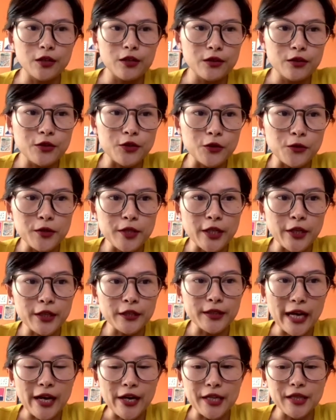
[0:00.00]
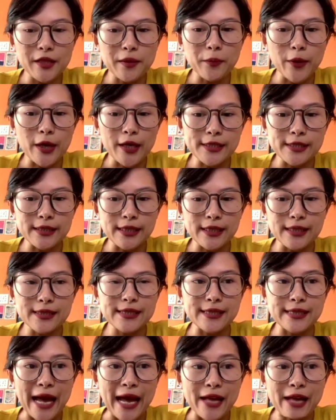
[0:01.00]
So, Secretary, the President
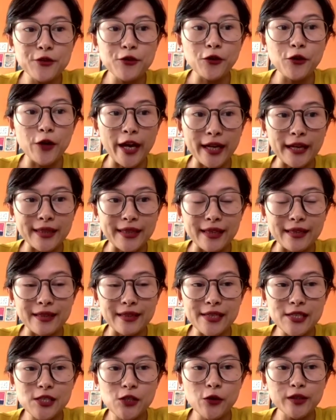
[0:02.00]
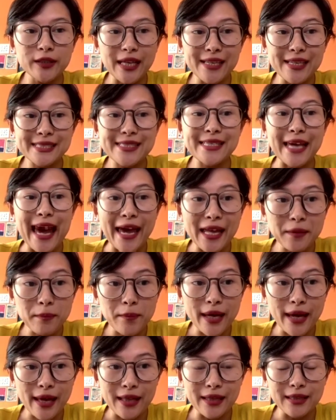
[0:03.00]
stands corrected. These hotels can
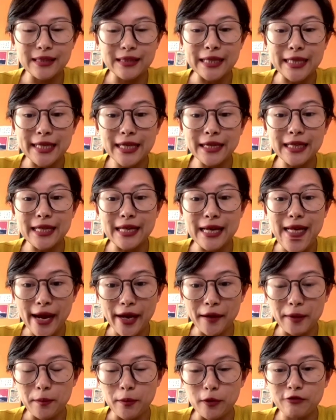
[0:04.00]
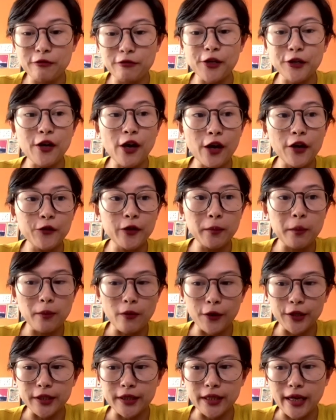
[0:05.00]
be held legally liable for
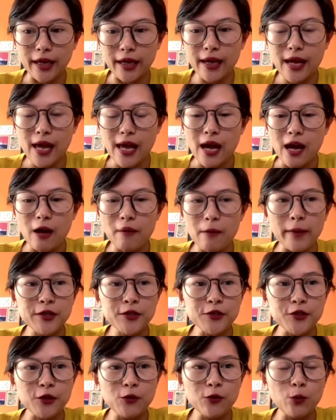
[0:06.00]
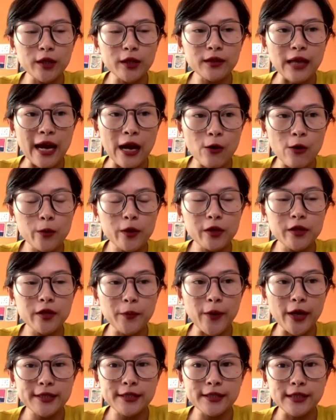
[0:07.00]
non-reporting. And, sir, how will the
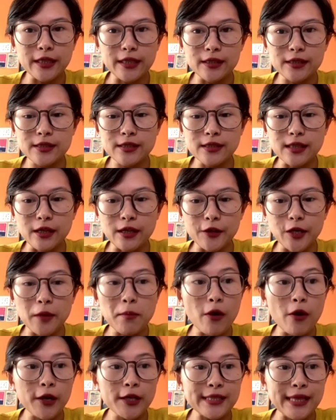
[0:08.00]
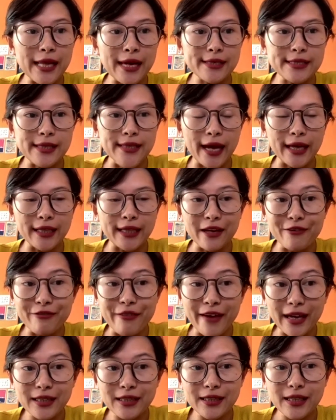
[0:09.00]
President's remarks last night
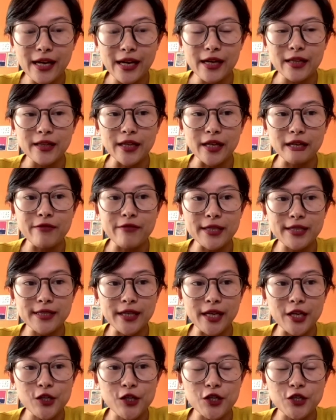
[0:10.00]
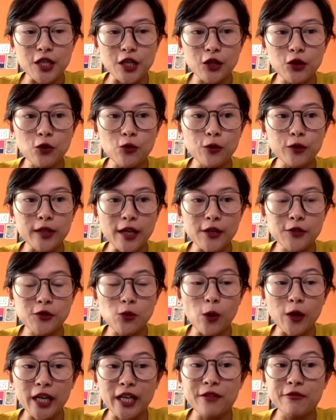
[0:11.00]
affect the investigations into hotels who
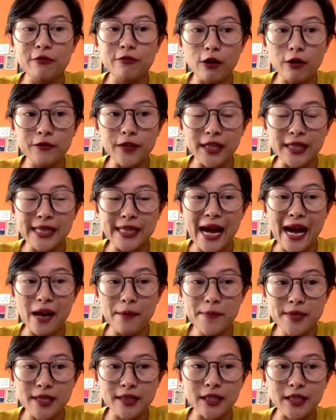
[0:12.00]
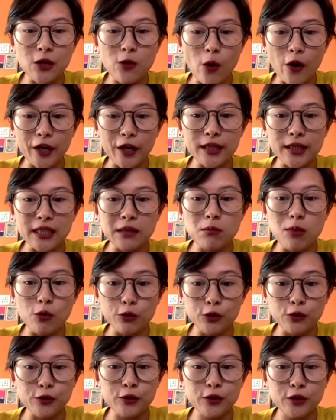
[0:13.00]
are involved in the absentee quarantine
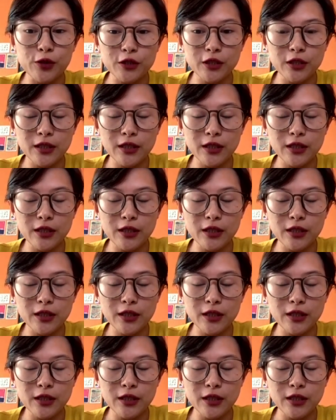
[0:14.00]
modus?